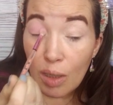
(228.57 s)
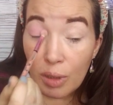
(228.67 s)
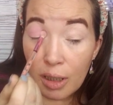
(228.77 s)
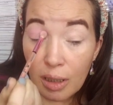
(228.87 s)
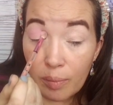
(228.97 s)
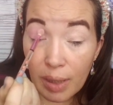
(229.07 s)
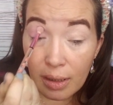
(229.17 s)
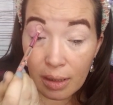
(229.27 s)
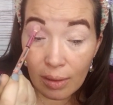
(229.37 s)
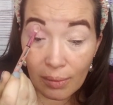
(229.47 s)
work
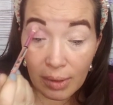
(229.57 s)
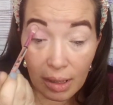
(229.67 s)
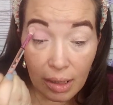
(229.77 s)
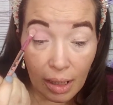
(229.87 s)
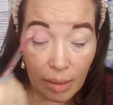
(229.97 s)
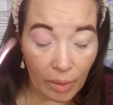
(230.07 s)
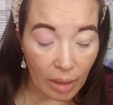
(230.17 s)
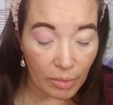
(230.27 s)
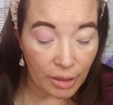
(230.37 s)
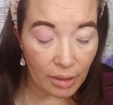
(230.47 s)
better with eye
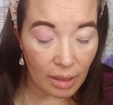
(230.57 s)
primer.